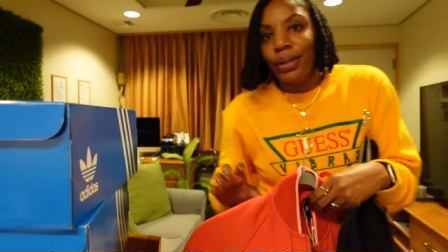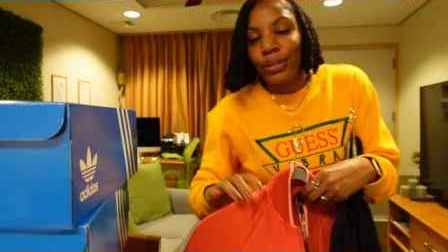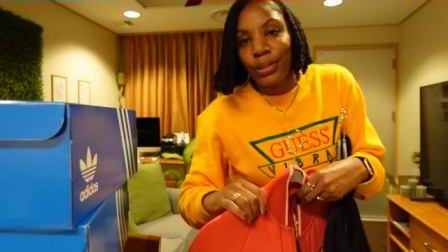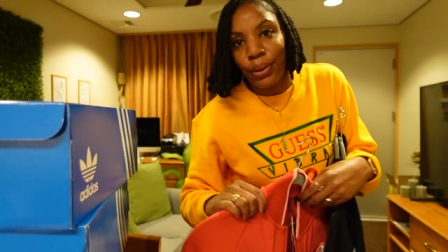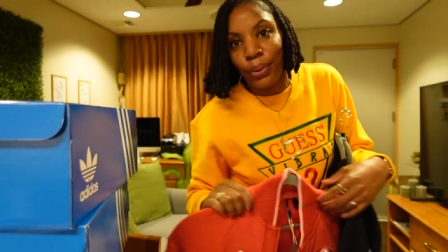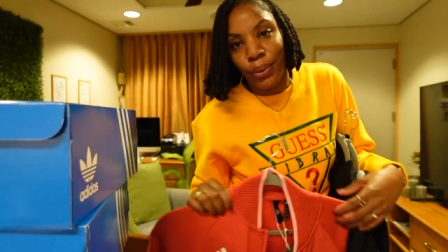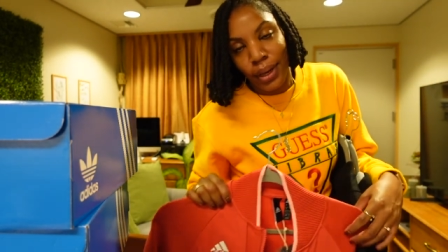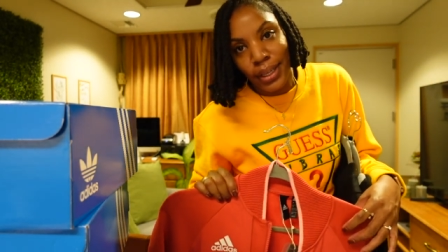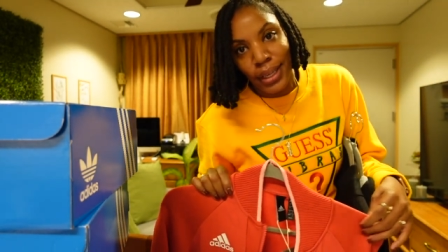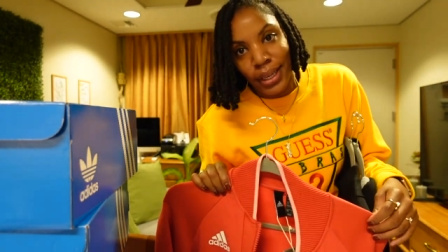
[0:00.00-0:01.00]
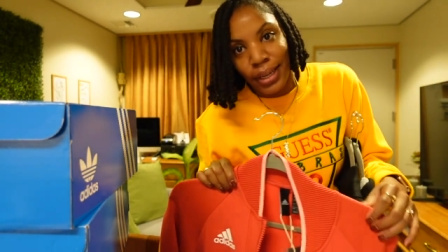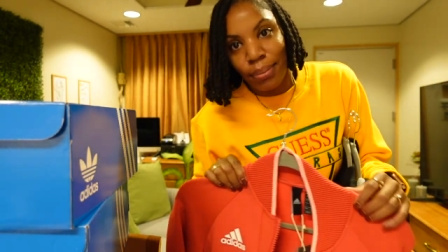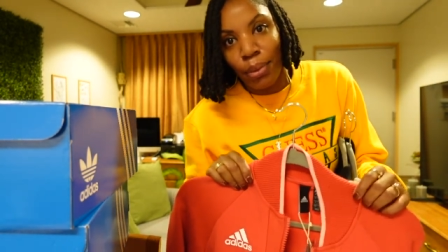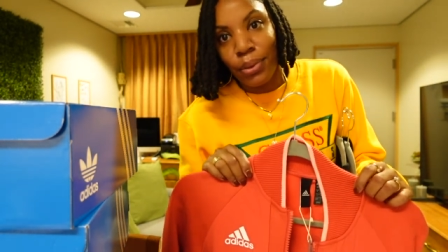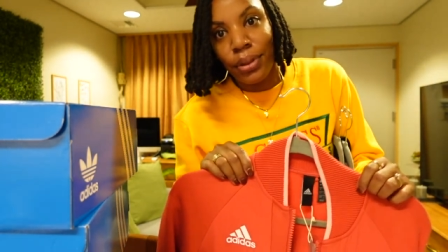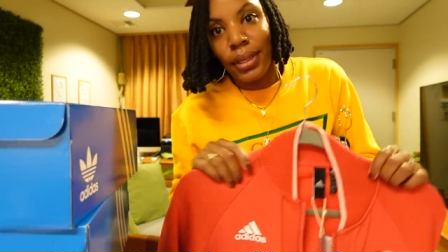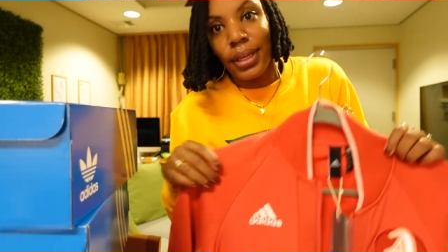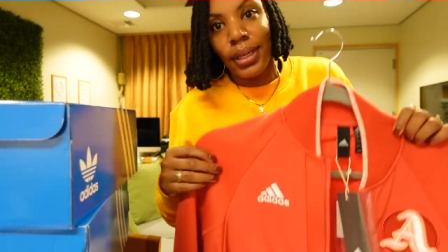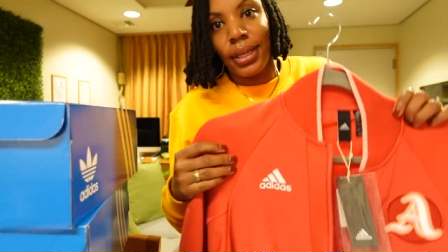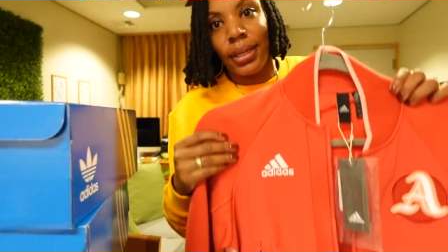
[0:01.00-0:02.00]
so again, mostly
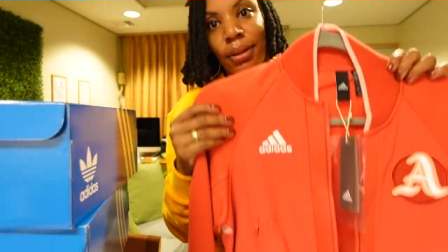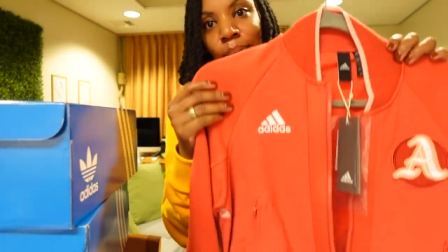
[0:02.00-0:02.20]
Adidas,